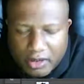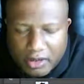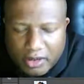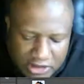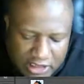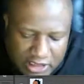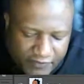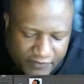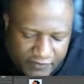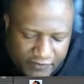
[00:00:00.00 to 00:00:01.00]
You just gotta
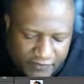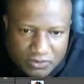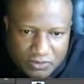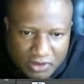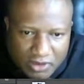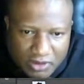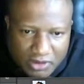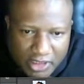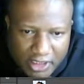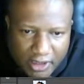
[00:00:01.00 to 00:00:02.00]
finesse
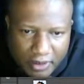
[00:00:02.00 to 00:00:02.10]
the